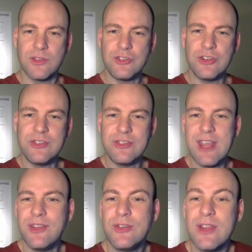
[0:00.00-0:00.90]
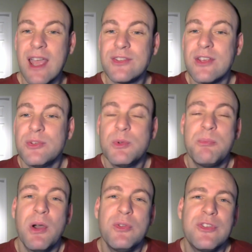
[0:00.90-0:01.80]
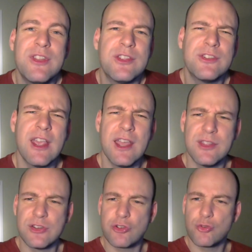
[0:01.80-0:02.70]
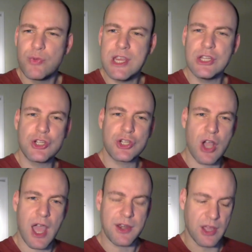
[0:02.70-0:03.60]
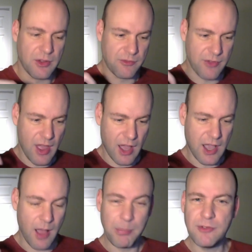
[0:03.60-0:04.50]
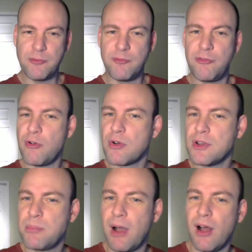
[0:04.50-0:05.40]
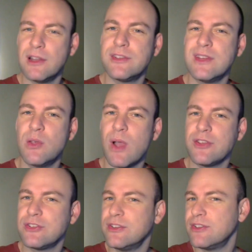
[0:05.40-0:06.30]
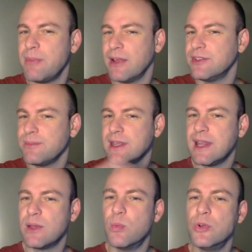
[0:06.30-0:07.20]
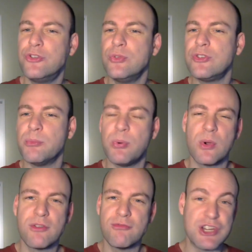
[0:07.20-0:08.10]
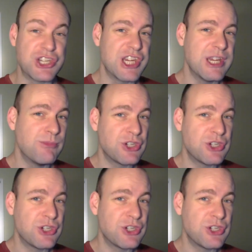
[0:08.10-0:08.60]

Just yesterday, I saw someone post this, this screenshot of a couple of foreign policy questions about something like, would you support regime